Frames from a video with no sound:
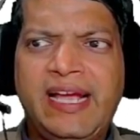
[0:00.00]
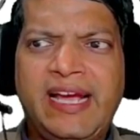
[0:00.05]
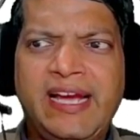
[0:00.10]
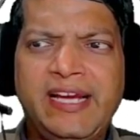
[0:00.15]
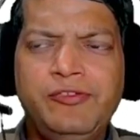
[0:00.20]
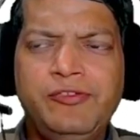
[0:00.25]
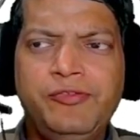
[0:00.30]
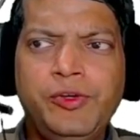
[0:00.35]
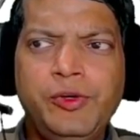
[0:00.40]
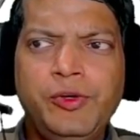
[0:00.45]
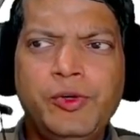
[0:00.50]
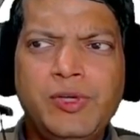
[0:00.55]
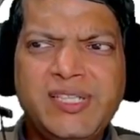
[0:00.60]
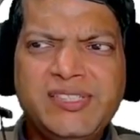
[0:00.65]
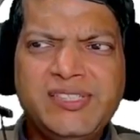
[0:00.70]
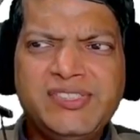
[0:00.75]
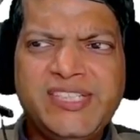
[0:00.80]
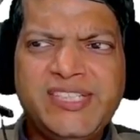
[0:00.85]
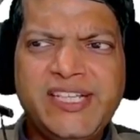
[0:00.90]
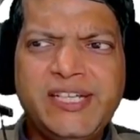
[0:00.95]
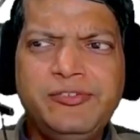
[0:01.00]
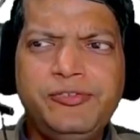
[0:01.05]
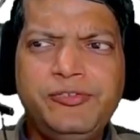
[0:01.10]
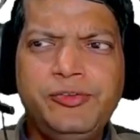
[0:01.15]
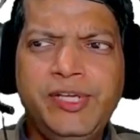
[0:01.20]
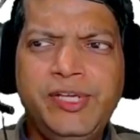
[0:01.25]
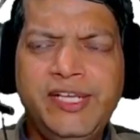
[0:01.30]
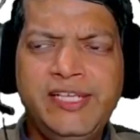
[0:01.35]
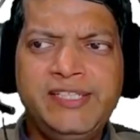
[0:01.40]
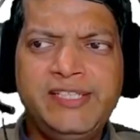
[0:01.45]
And if you notice
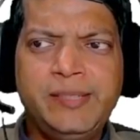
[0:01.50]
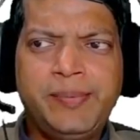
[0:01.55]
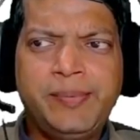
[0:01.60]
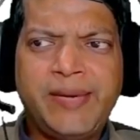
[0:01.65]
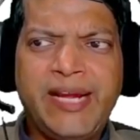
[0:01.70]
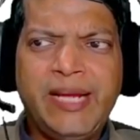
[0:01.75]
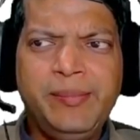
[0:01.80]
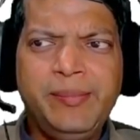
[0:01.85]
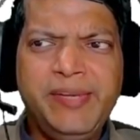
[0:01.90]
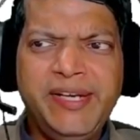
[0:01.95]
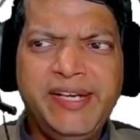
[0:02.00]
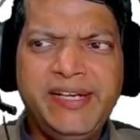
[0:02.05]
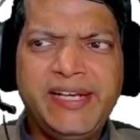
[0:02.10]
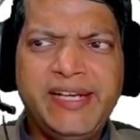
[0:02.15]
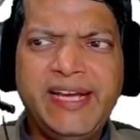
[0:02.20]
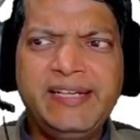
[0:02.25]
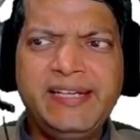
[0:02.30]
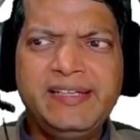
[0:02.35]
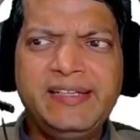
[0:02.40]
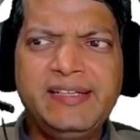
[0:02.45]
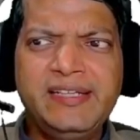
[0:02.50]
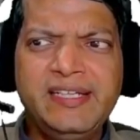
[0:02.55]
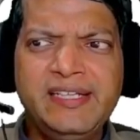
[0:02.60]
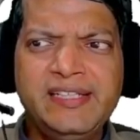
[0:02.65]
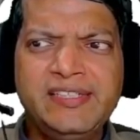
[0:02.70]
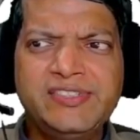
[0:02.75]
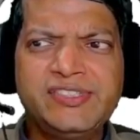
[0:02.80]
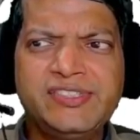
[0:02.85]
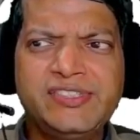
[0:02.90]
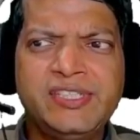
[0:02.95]
carefully, the primary diagonal
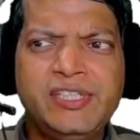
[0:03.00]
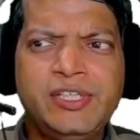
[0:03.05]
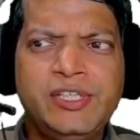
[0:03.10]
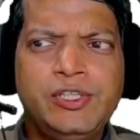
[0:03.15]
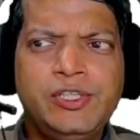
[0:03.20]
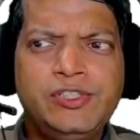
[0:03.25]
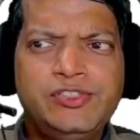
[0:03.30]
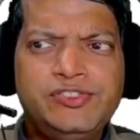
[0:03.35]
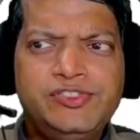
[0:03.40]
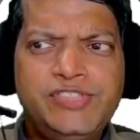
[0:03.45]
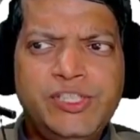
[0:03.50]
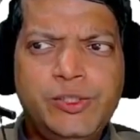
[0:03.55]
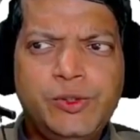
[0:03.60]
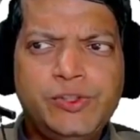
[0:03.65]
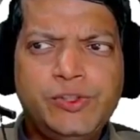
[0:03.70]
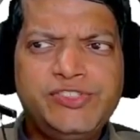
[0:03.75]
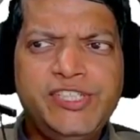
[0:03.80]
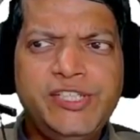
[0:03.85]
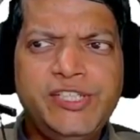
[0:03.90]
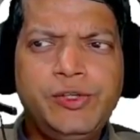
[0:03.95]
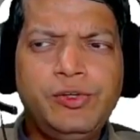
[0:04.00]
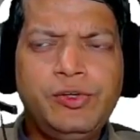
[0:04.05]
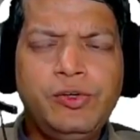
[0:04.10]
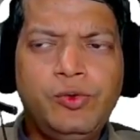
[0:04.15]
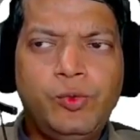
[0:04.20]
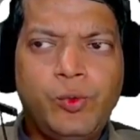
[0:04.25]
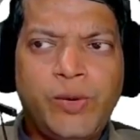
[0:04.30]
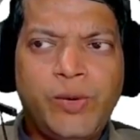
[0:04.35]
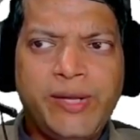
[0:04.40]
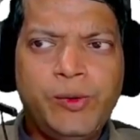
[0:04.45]
is 0,
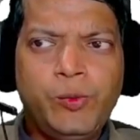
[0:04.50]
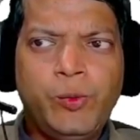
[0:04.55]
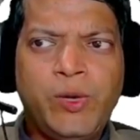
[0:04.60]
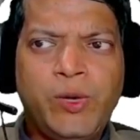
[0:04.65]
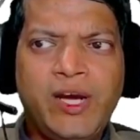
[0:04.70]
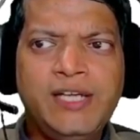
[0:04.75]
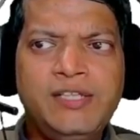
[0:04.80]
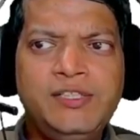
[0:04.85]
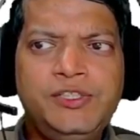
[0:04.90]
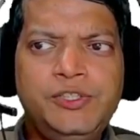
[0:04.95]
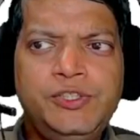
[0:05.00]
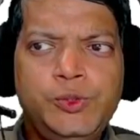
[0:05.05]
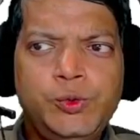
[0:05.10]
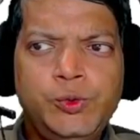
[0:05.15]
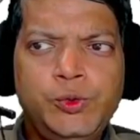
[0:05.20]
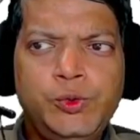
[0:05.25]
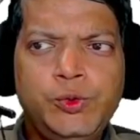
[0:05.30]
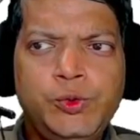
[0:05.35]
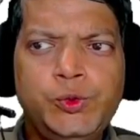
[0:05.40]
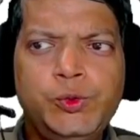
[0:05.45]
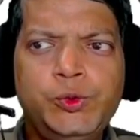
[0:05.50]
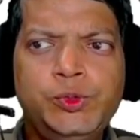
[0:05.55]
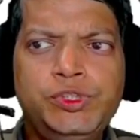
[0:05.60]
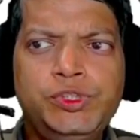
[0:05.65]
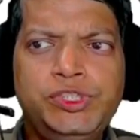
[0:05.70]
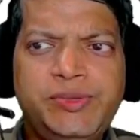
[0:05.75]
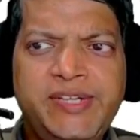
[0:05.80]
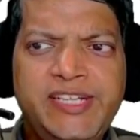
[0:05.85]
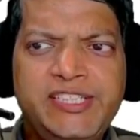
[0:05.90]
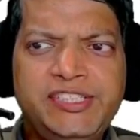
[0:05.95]
0, 1, 1, 2,
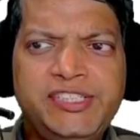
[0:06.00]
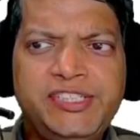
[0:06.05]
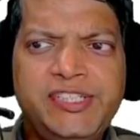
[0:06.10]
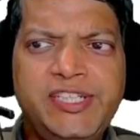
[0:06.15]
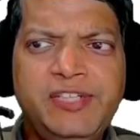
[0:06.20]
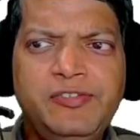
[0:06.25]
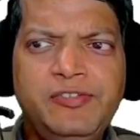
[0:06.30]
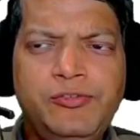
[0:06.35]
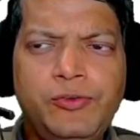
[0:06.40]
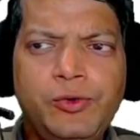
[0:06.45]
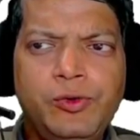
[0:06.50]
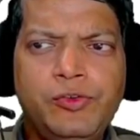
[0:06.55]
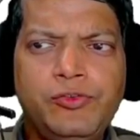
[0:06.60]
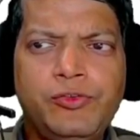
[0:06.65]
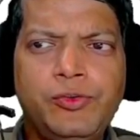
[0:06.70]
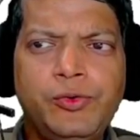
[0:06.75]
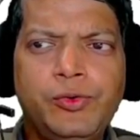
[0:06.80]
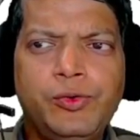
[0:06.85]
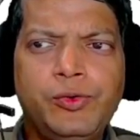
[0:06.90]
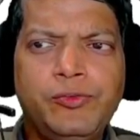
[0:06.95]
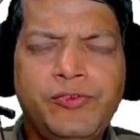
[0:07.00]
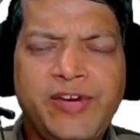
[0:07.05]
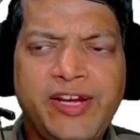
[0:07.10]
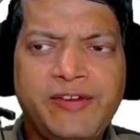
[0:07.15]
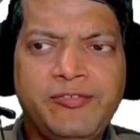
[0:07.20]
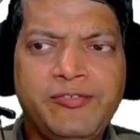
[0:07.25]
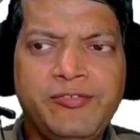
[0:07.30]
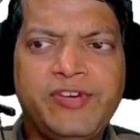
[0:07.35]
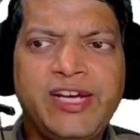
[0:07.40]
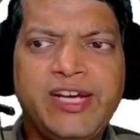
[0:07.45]
2, 3, 3, 4, 4,
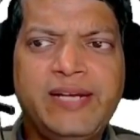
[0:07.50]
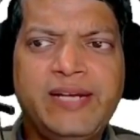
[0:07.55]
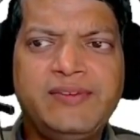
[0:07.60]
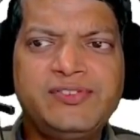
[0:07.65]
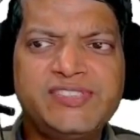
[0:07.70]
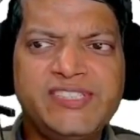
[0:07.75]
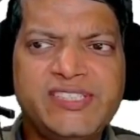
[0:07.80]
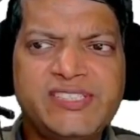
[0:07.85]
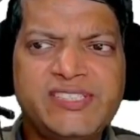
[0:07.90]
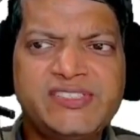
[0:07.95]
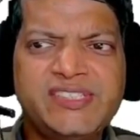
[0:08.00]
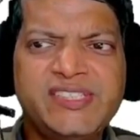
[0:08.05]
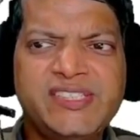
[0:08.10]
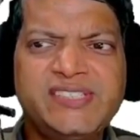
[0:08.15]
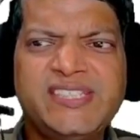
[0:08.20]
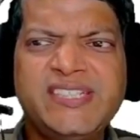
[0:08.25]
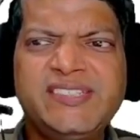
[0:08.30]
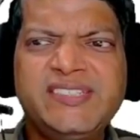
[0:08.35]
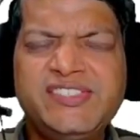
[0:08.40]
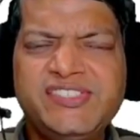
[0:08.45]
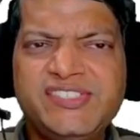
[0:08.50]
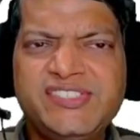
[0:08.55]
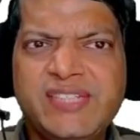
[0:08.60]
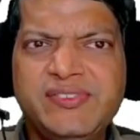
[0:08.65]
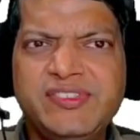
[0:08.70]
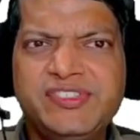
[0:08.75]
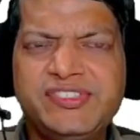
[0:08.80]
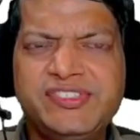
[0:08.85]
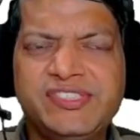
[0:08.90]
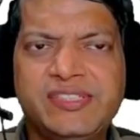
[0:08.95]
5, 5, 6, 6, and
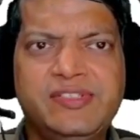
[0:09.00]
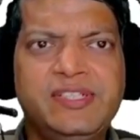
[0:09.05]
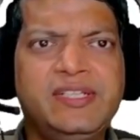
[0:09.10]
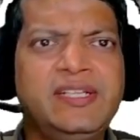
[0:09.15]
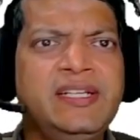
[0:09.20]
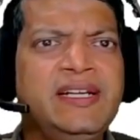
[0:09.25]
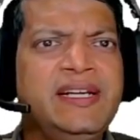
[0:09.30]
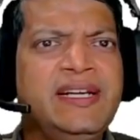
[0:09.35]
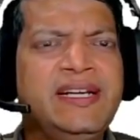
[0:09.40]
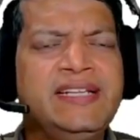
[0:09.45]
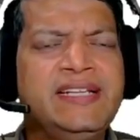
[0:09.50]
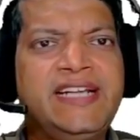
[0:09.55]
7, 7.